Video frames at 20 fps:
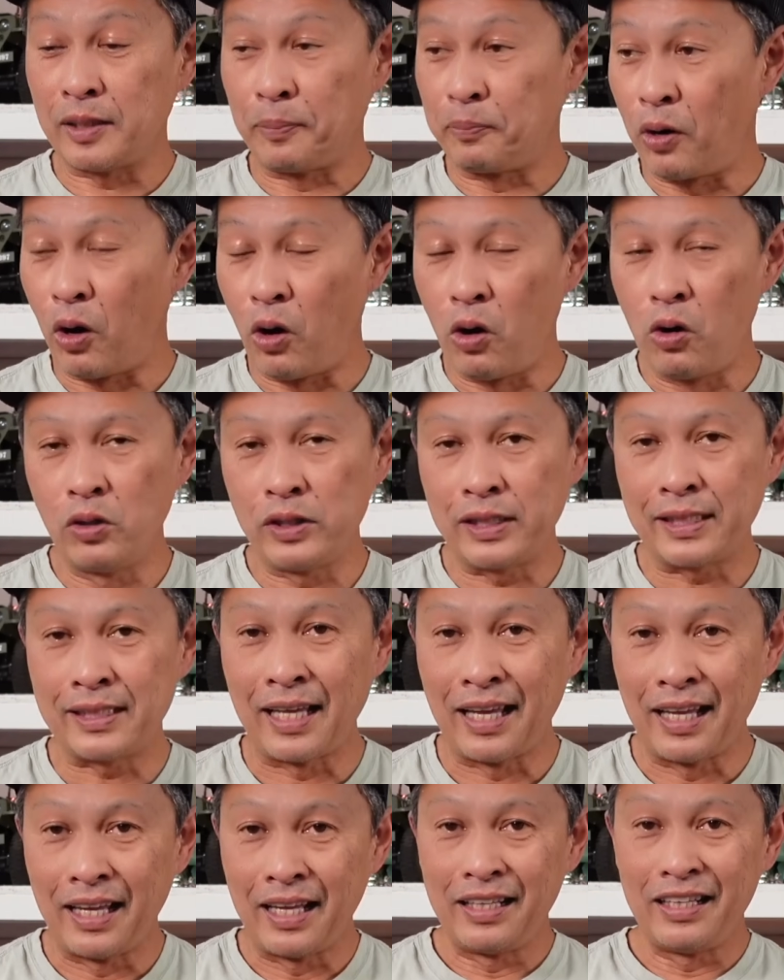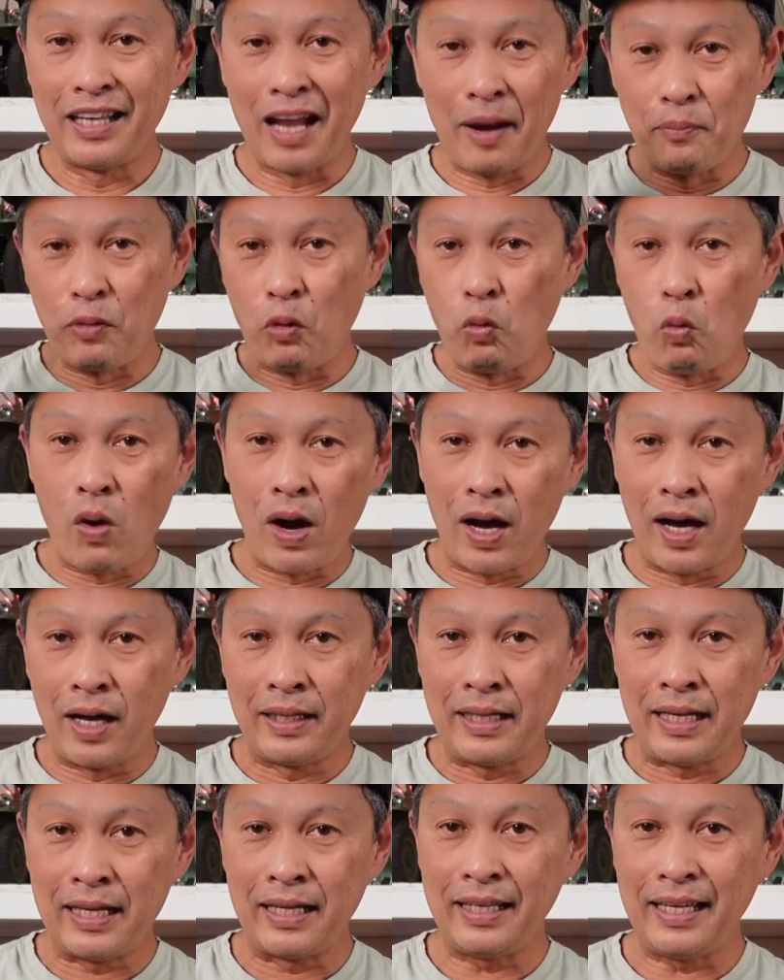The pros, number
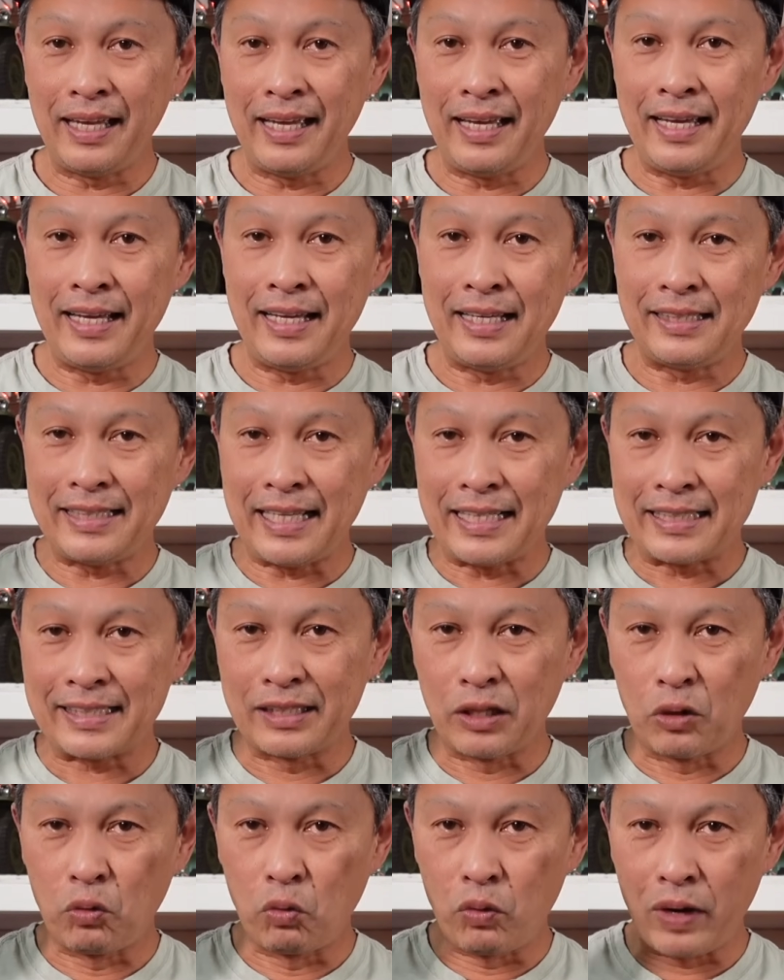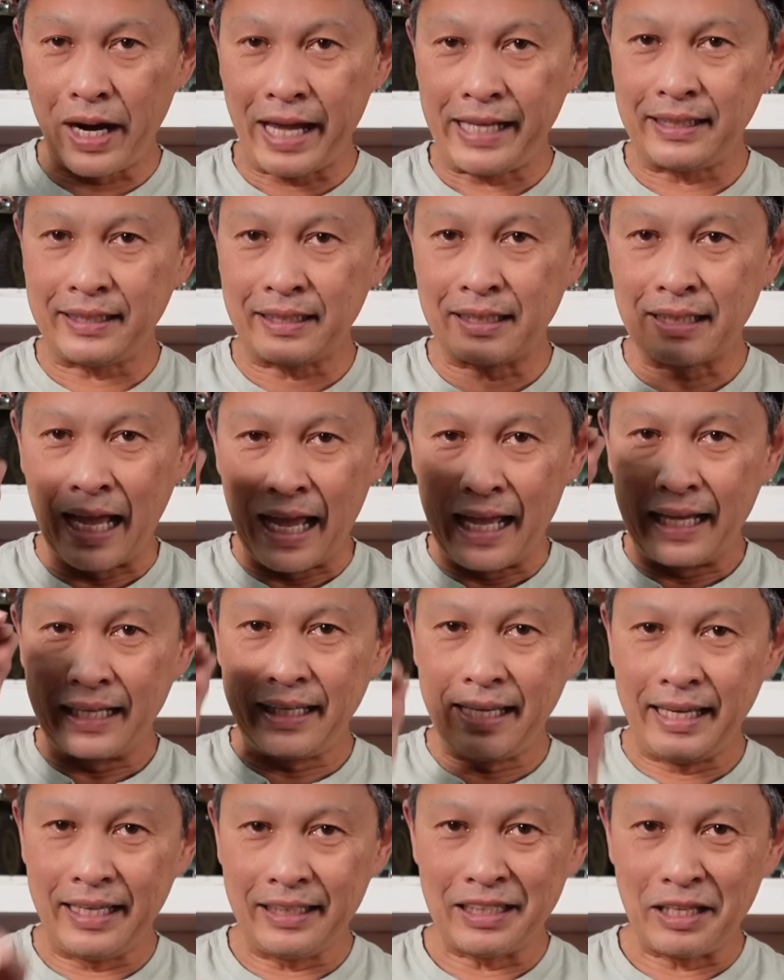one is it's the right
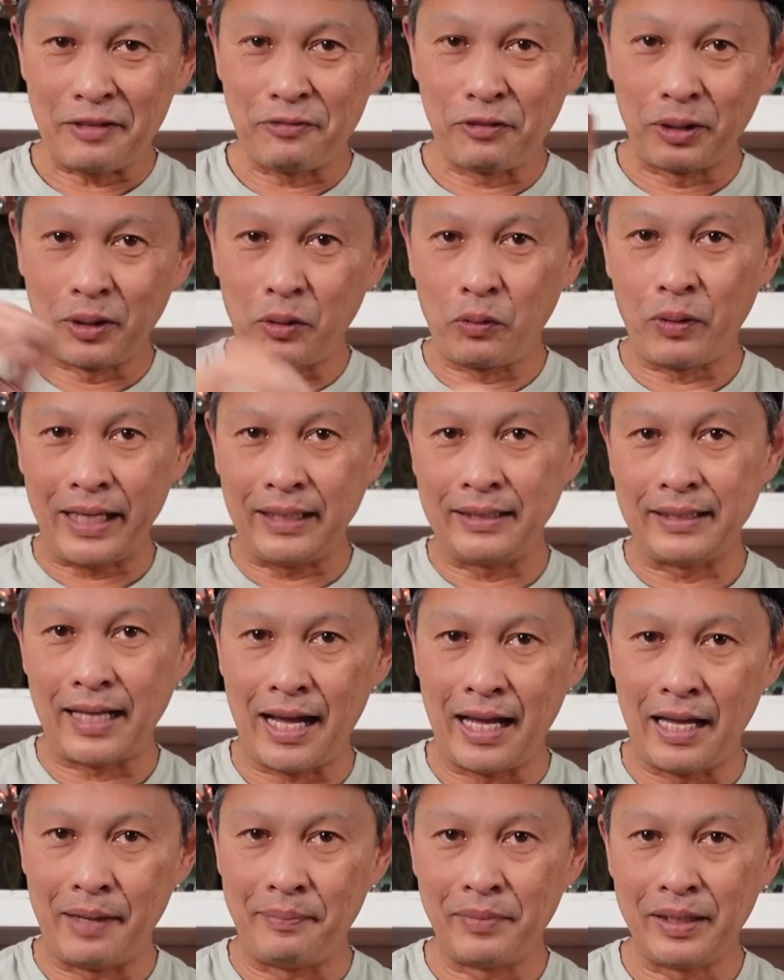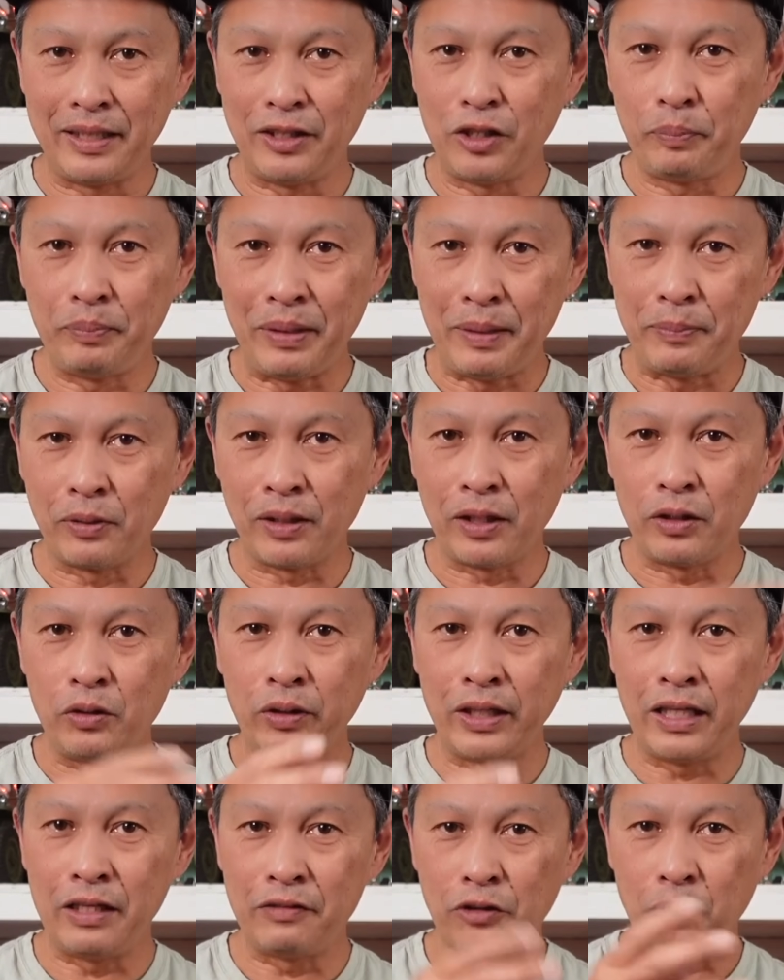kit for the right time. You know, people are
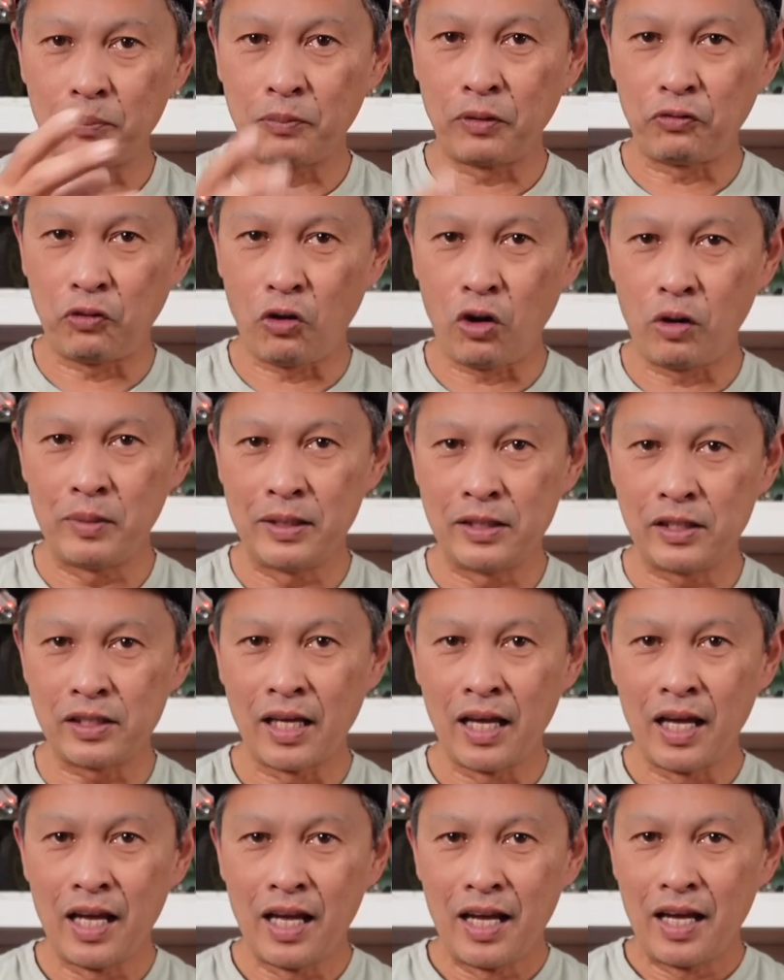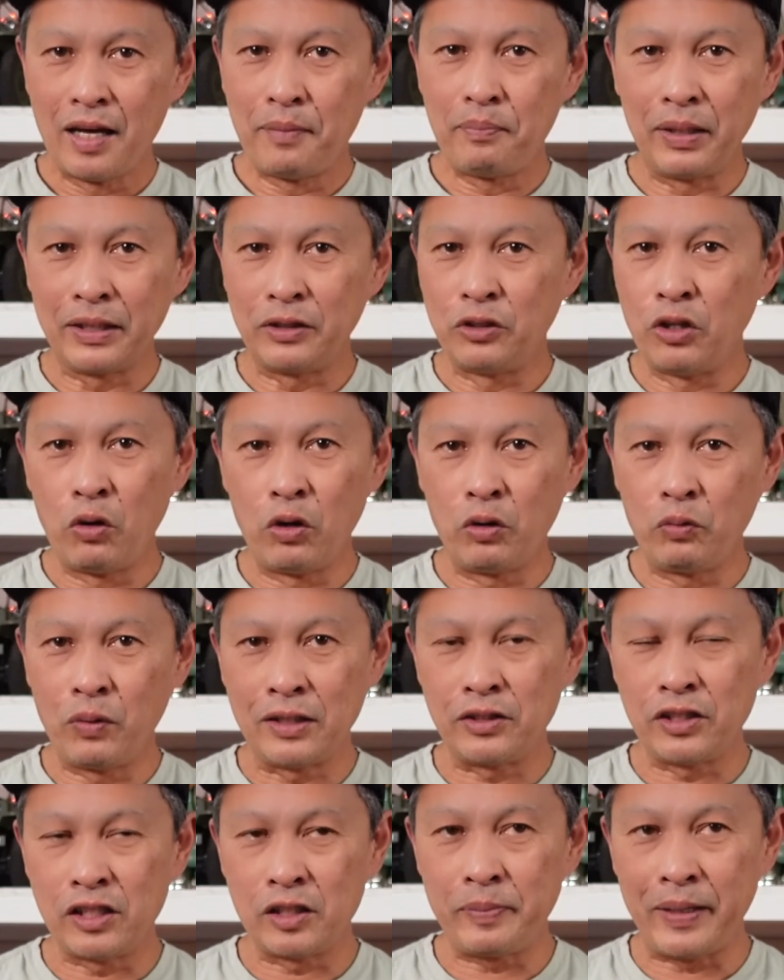looking for performance but no one
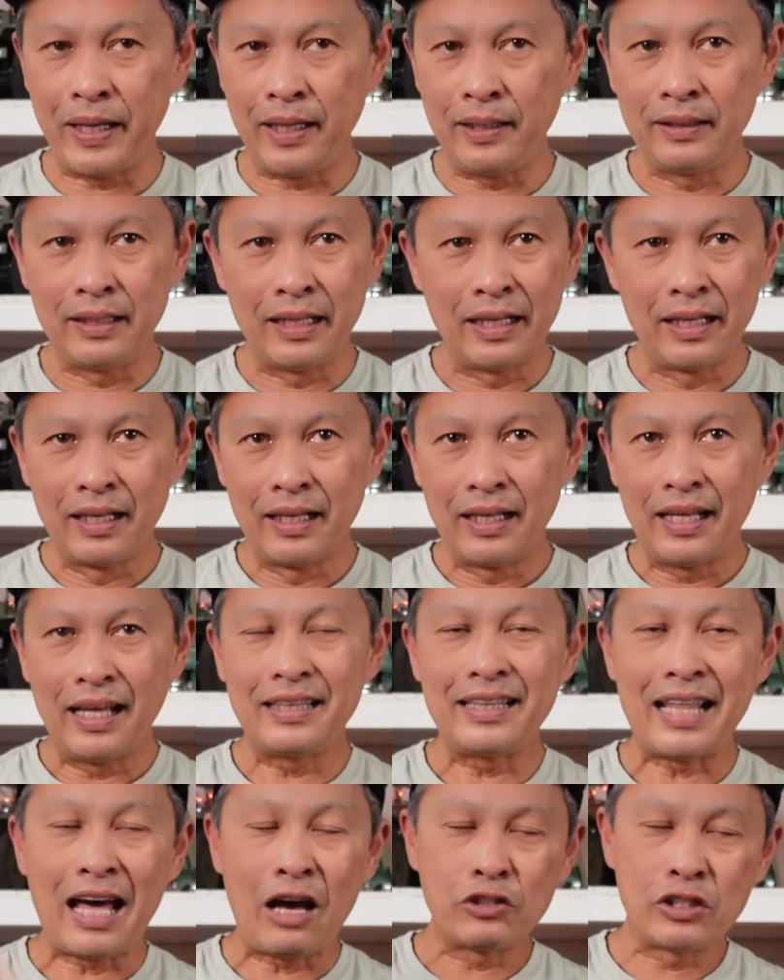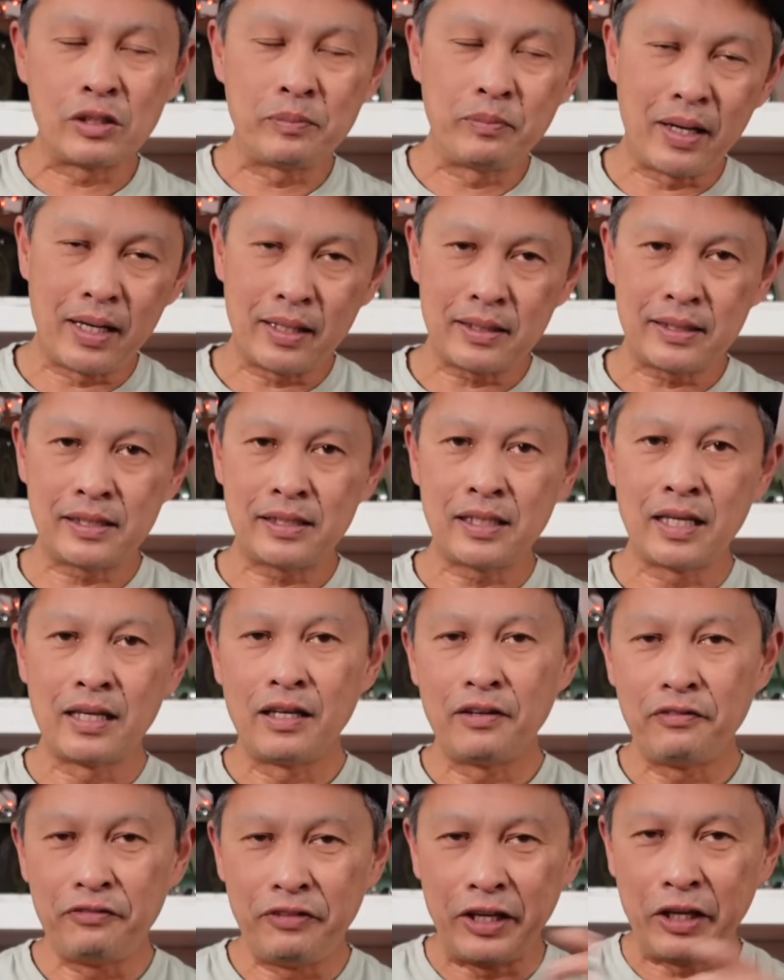wants to spend a thousand bucks
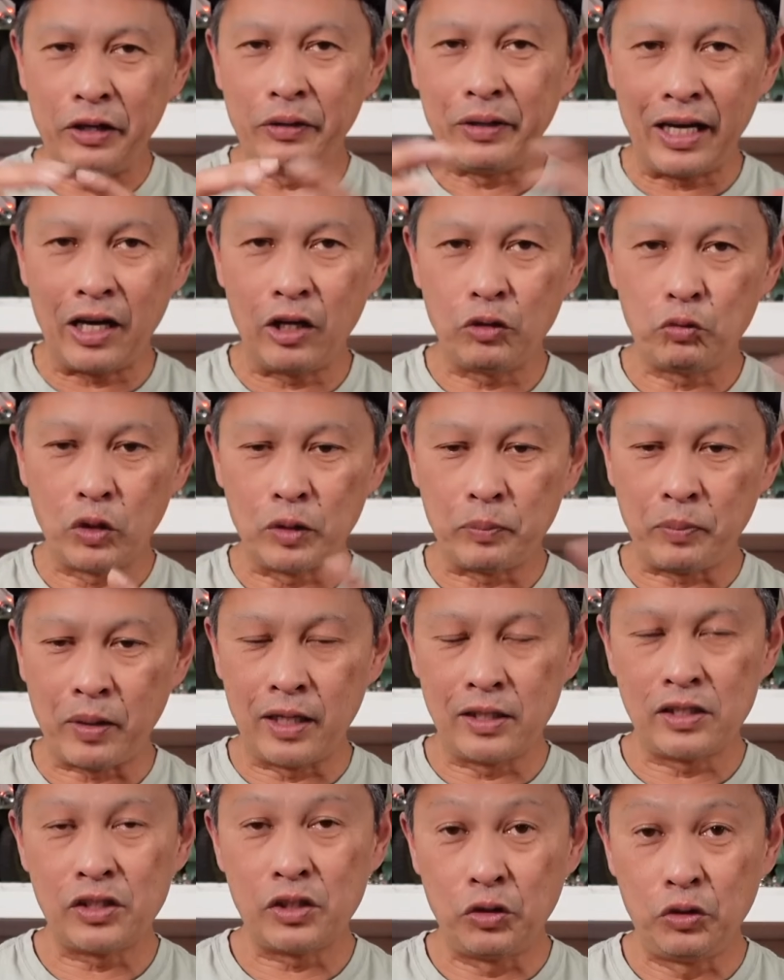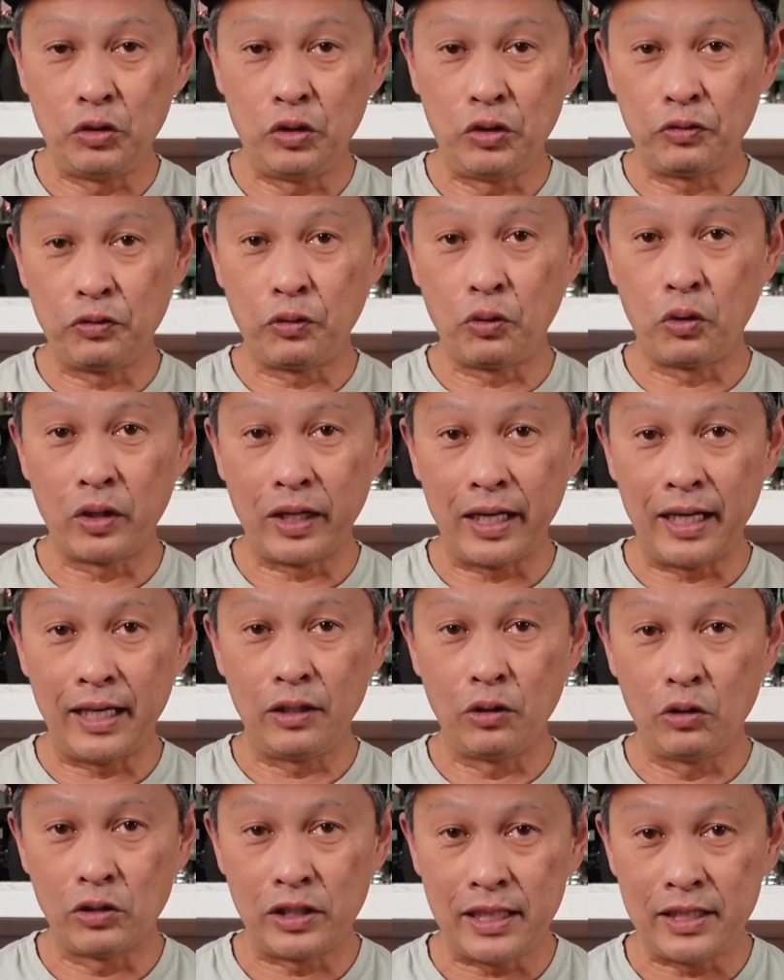figuring out what parts to do for a uh,
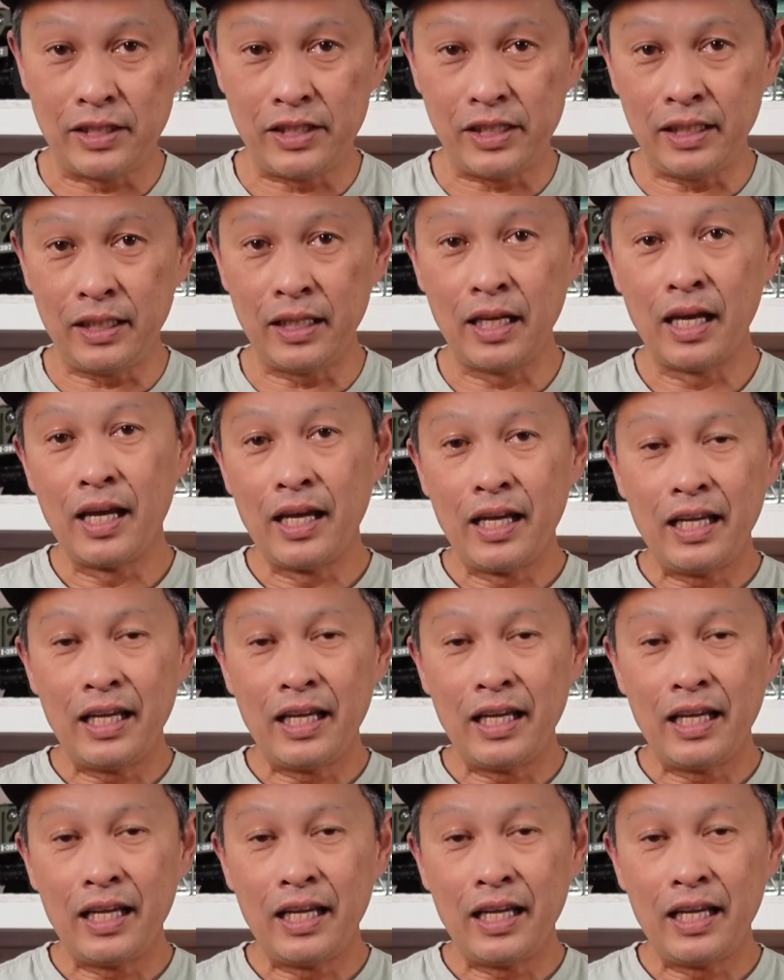low CG.